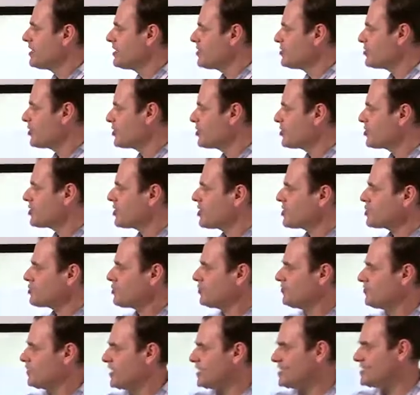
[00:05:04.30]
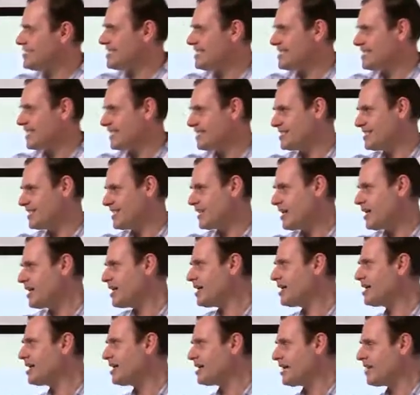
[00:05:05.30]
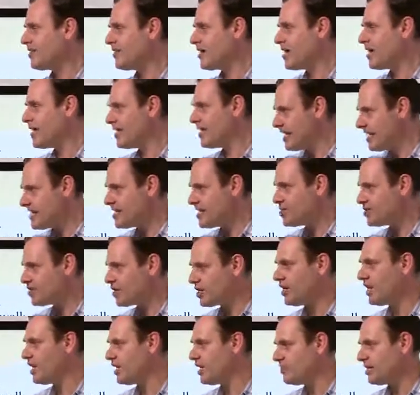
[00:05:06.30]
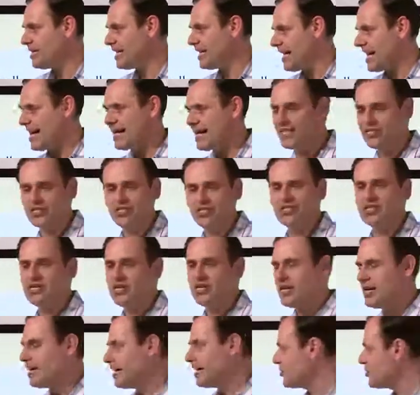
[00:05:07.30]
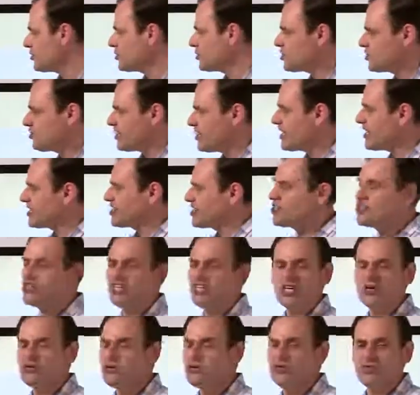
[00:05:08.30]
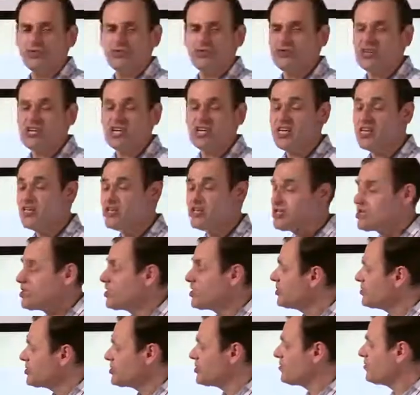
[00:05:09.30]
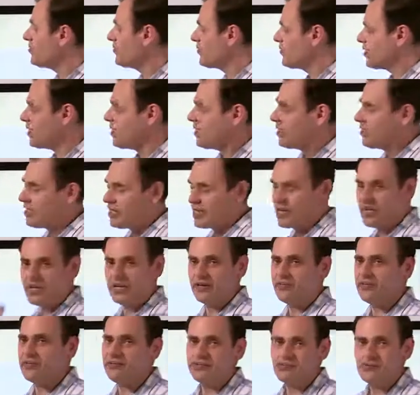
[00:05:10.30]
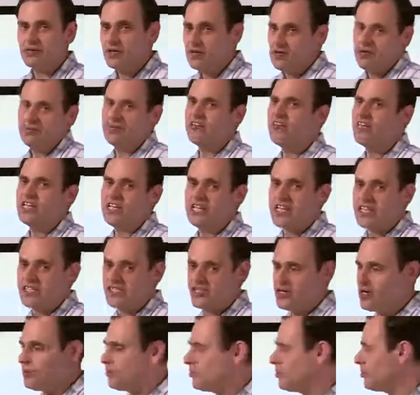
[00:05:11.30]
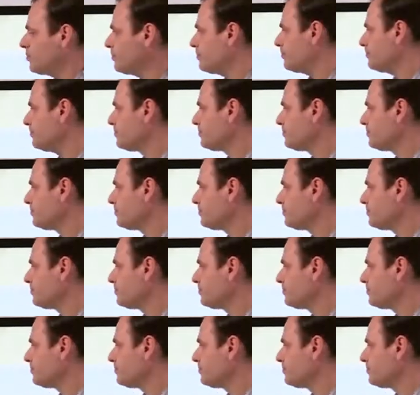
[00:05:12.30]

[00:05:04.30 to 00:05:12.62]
So it starts with 1999 and then each time it adds just to make a series of years, just for a kind of funny example.